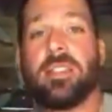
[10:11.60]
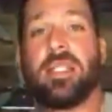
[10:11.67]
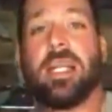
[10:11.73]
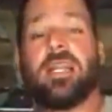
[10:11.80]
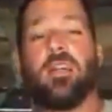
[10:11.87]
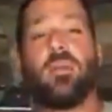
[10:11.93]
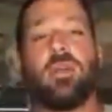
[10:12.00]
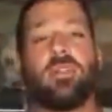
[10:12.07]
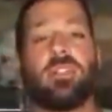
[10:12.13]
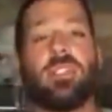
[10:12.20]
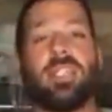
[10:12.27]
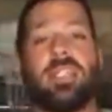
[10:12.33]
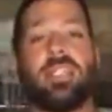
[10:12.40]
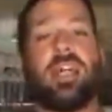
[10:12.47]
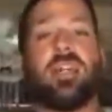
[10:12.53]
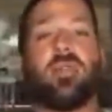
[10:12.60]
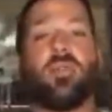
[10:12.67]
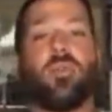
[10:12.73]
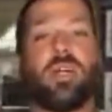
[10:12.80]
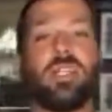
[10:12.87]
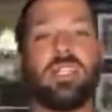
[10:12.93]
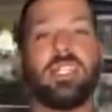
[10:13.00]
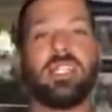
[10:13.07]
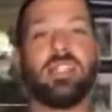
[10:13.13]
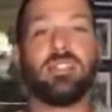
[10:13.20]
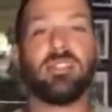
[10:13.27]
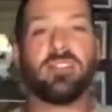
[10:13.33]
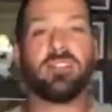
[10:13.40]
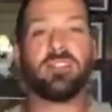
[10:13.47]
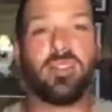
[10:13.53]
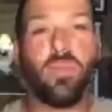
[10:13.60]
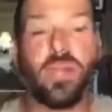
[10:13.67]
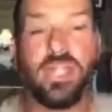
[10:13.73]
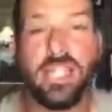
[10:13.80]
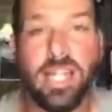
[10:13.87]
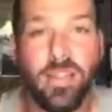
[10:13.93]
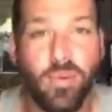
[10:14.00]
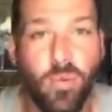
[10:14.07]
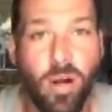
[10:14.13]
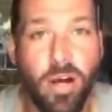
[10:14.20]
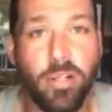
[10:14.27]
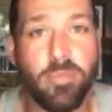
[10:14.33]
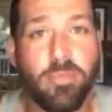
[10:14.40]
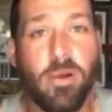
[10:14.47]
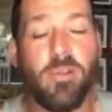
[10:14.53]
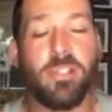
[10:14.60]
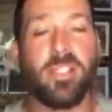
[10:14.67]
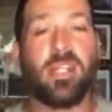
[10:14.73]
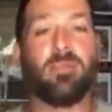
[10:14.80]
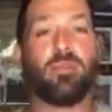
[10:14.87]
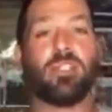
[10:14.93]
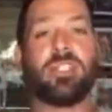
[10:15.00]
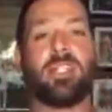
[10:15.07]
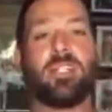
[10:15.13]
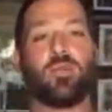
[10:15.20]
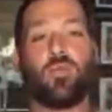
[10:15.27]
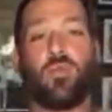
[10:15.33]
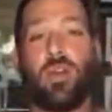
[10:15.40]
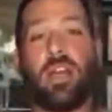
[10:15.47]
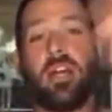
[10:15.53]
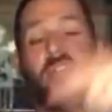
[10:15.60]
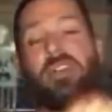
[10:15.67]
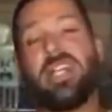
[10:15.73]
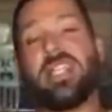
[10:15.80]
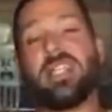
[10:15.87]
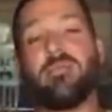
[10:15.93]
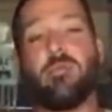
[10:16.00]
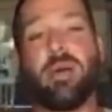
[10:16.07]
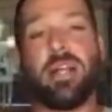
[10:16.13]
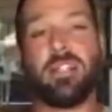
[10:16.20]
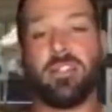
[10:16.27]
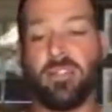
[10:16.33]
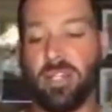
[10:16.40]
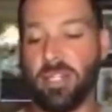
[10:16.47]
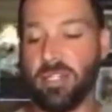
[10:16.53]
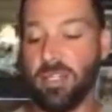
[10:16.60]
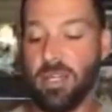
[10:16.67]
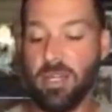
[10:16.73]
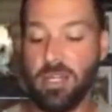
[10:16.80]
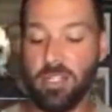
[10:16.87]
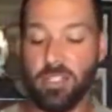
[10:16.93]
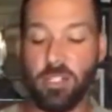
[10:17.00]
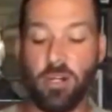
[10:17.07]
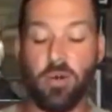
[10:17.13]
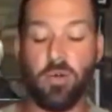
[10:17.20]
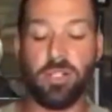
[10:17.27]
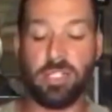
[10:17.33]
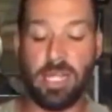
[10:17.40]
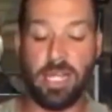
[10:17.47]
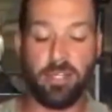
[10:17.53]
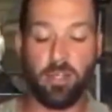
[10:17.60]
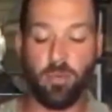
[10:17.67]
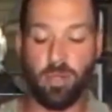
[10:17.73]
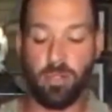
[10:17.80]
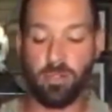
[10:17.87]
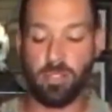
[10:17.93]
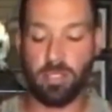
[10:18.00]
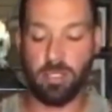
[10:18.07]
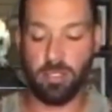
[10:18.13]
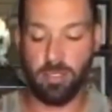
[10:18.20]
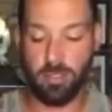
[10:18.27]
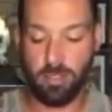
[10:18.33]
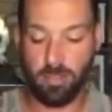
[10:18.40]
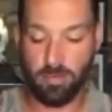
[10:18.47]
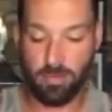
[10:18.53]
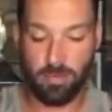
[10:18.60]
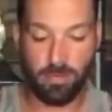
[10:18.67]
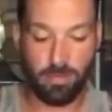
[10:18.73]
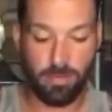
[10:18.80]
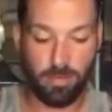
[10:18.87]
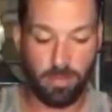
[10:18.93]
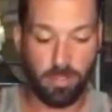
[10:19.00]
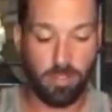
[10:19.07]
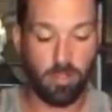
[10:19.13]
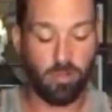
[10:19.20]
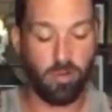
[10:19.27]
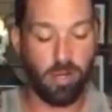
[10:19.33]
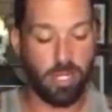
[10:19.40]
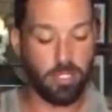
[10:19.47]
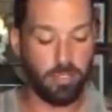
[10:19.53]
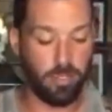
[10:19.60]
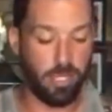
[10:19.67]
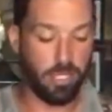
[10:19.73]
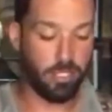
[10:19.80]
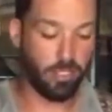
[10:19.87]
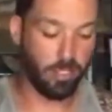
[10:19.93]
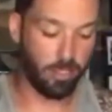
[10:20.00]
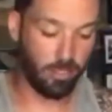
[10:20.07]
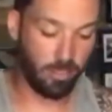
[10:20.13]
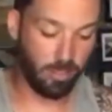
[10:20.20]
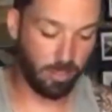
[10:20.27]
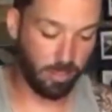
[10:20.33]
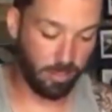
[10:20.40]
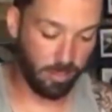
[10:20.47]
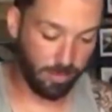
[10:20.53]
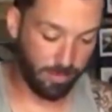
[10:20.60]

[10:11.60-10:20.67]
Daniel Wilson, and then Willie on the Water posted number 6 right underneath him on my screen. So Daniel Wilson, congratulations.